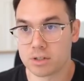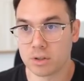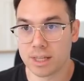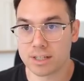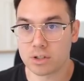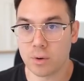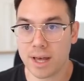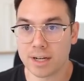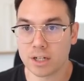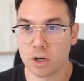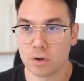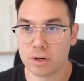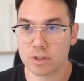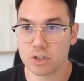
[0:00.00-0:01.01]
So let's go ahead and
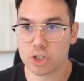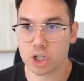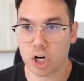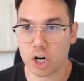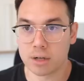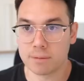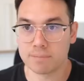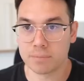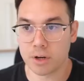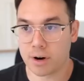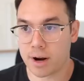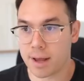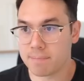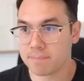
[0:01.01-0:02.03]
go to the chart, all
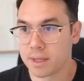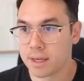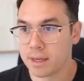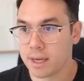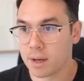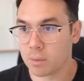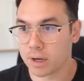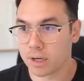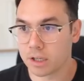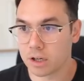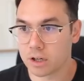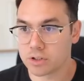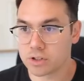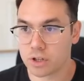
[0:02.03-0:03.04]
right? And we're gonna
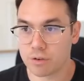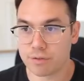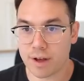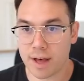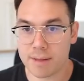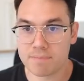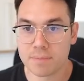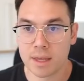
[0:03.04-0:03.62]
go to SOFI.